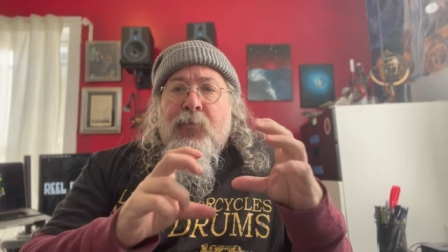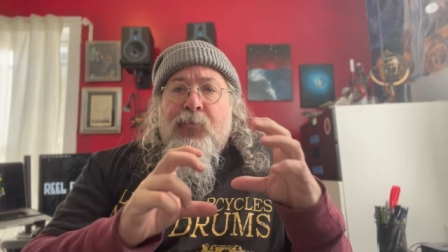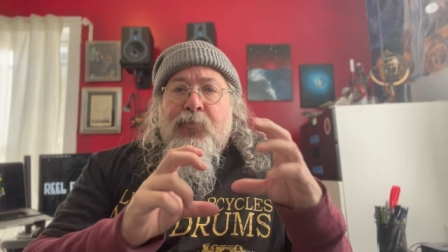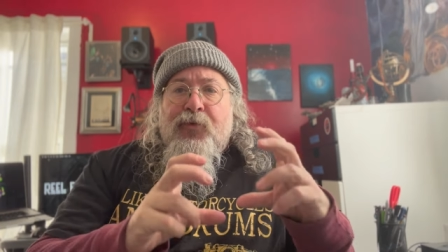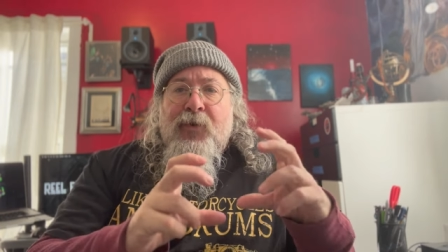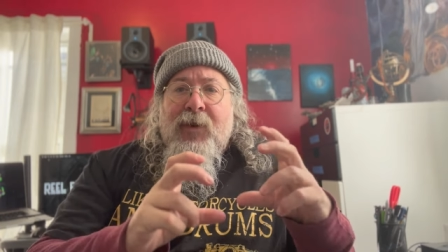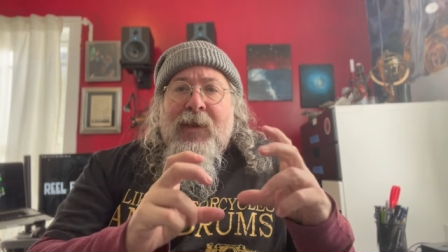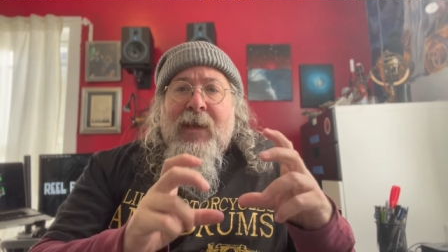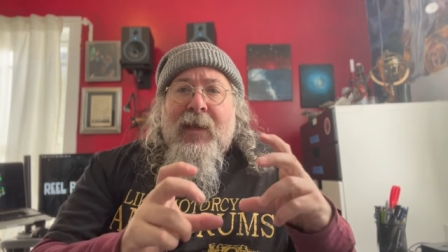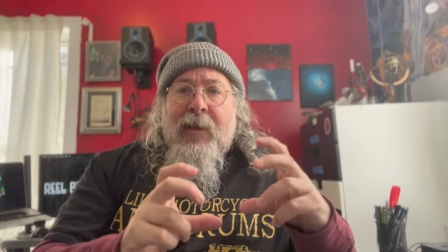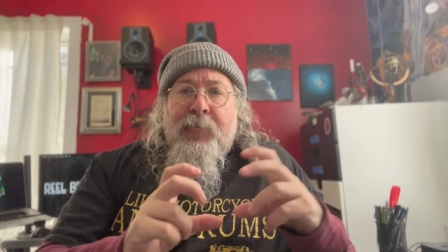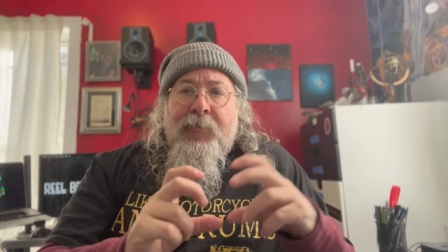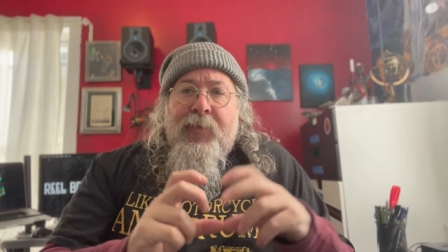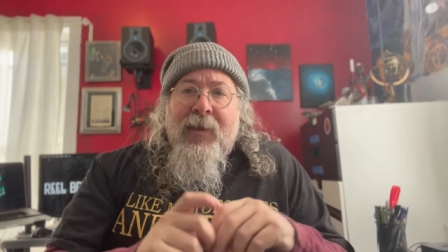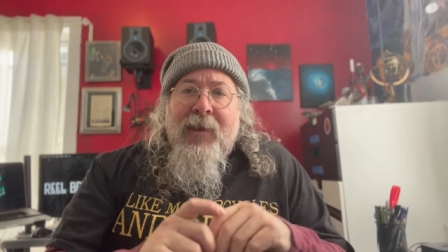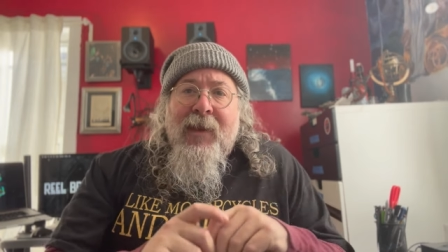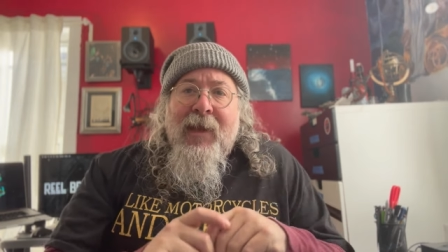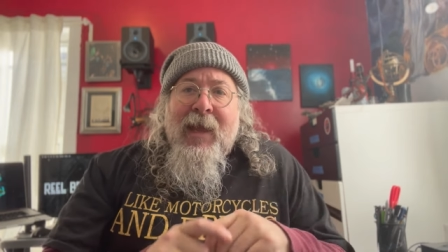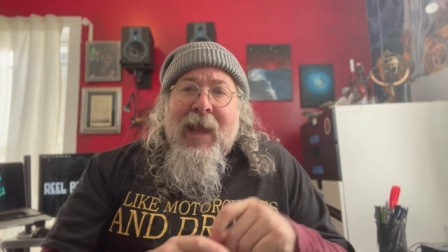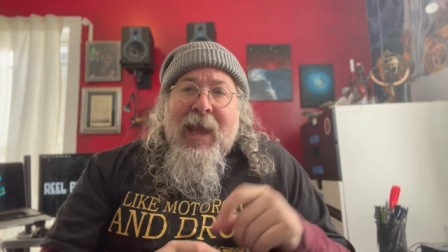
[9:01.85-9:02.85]
preamp,
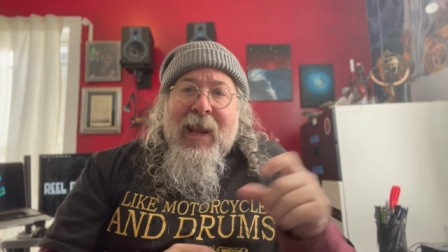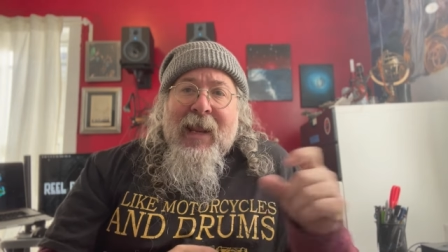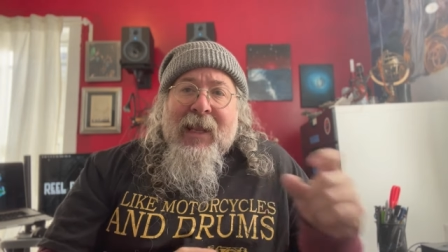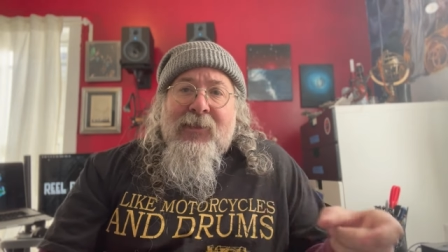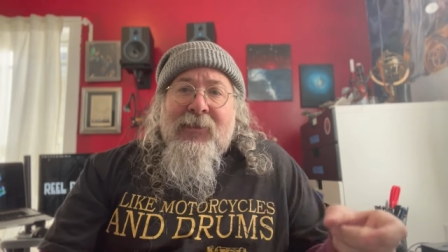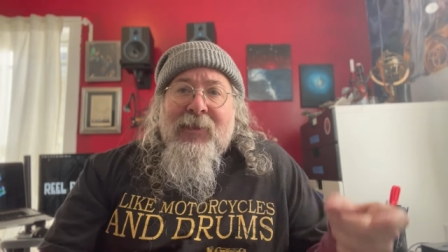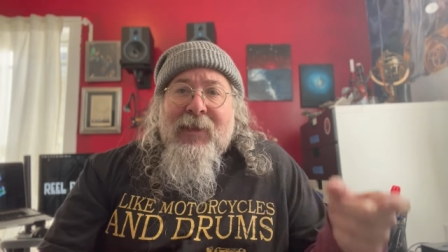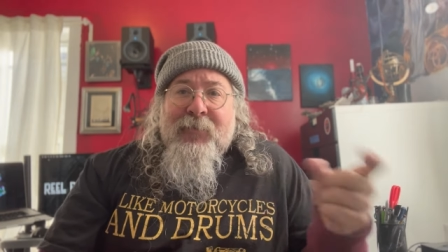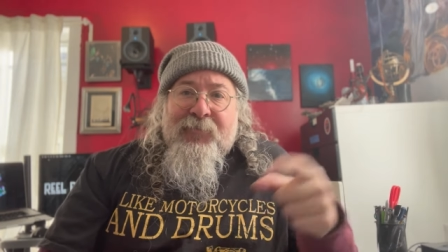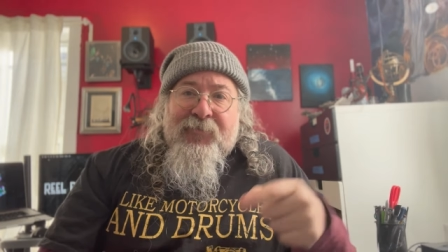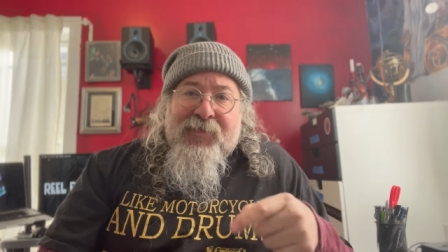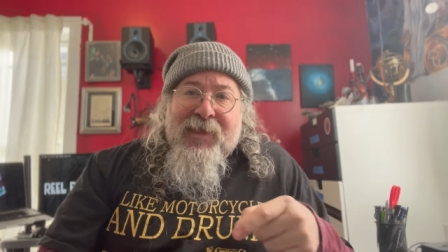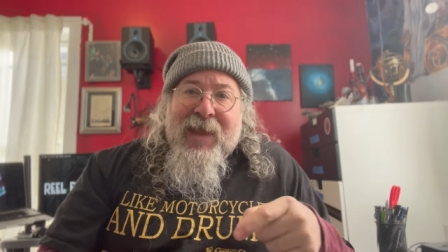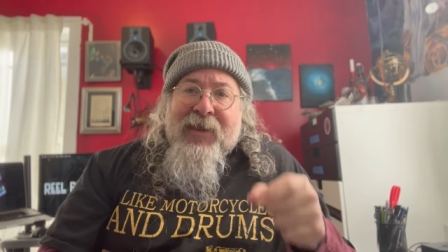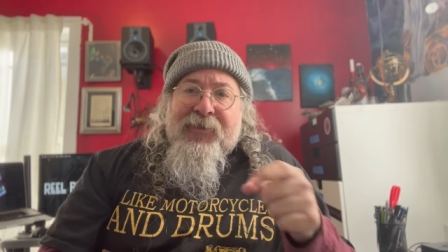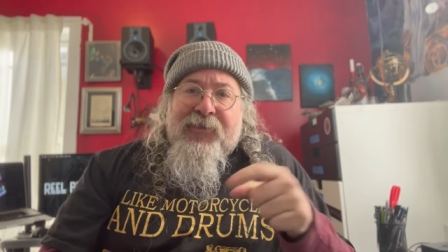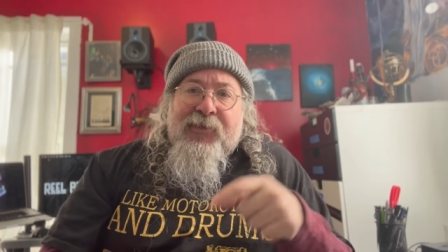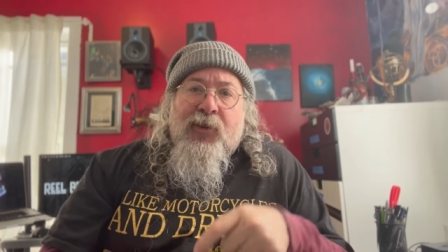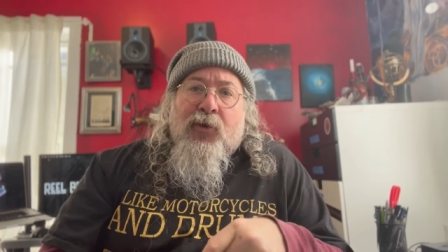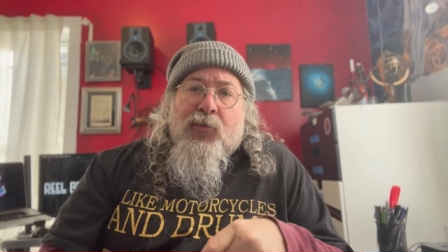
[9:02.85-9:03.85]
and I clamped
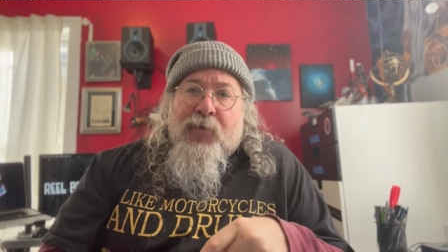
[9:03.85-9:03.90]
that to the